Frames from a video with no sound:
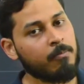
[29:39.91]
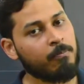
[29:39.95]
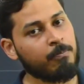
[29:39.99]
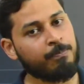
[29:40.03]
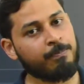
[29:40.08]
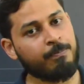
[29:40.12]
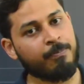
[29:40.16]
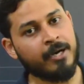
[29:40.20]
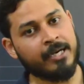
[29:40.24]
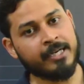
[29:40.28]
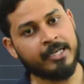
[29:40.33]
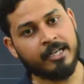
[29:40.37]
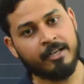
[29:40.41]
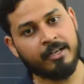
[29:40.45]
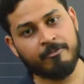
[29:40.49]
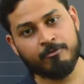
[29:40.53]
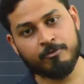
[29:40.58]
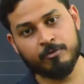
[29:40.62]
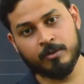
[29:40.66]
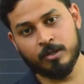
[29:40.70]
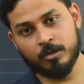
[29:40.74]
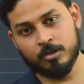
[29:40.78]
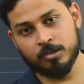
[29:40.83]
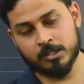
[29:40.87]
But if
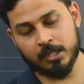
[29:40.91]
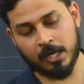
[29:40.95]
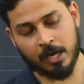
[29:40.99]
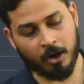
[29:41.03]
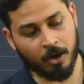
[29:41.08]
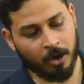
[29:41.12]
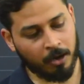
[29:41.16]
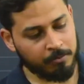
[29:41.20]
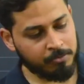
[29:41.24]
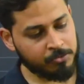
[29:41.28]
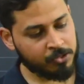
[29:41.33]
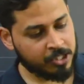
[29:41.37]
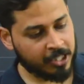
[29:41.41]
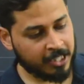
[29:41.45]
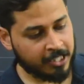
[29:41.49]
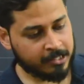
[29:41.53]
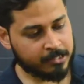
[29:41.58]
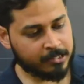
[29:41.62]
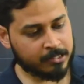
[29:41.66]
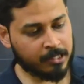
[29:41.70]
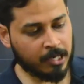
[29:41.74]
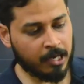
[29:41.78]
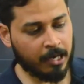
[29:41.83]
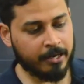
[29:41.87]
those objects
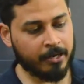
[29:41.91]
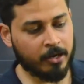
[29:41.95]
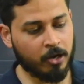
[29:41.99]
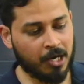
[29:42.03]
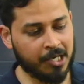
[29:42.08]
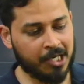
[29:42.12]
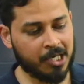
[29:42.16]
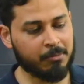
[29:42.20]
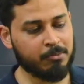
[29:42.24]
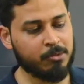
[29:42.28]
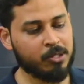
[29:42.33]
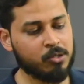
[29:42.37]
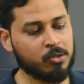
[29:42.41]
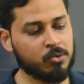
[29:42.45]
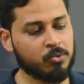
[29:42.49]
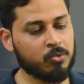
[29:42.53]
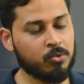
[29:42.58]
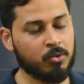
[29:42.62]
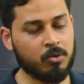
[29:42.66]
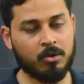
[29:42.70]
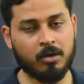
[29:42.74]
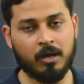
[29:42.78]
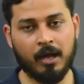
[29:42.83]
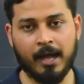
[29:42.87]
are not able to
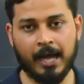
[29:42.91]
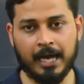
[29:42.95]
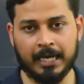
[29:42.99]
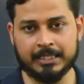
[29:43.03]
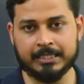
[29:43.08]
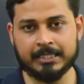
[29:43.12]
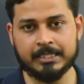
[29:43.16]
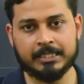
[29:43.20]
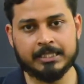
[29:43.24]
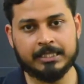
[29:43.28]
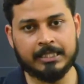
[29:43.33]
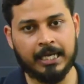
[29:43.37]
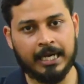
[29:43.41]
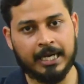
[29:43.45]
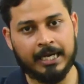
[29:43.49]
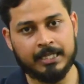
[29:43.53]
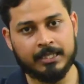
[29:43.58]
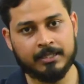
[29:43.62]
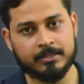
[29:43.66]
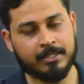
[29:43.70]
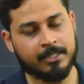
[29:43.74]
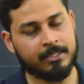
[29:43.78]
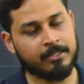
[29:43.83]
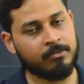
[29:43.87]
access that,
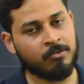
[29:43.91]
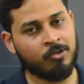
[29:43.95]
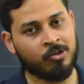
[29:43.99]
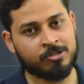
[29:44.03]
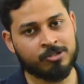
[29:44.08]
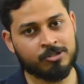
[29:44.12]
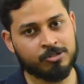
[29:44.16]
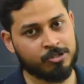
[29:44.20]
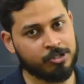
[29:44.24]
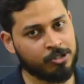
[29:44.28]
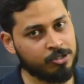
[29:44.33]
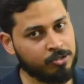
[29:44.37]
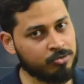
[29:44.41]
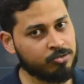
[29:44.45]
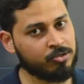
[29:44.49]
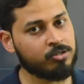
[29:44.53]
then what's the use?